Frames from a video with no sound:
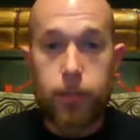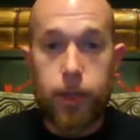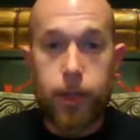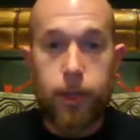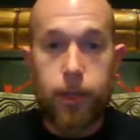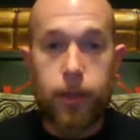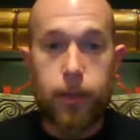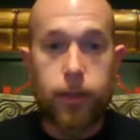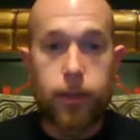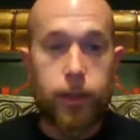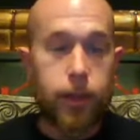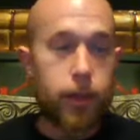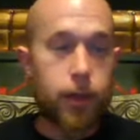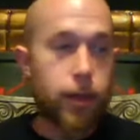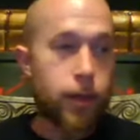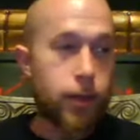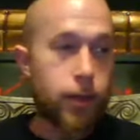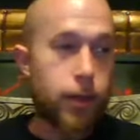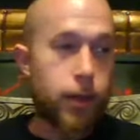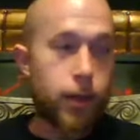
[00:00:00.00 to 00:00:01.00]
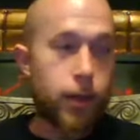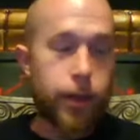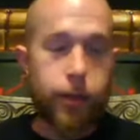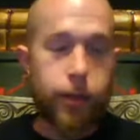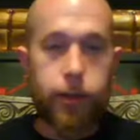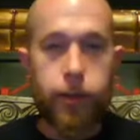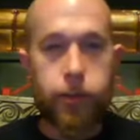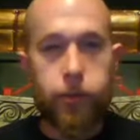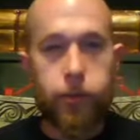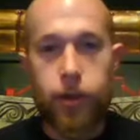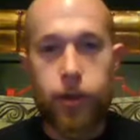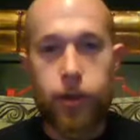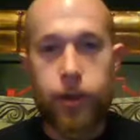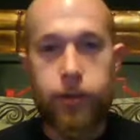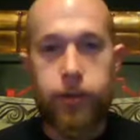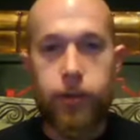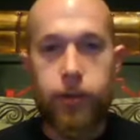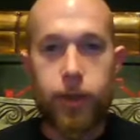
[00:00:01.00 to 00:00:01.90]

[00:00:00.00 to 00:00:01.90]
Like, it's crazy.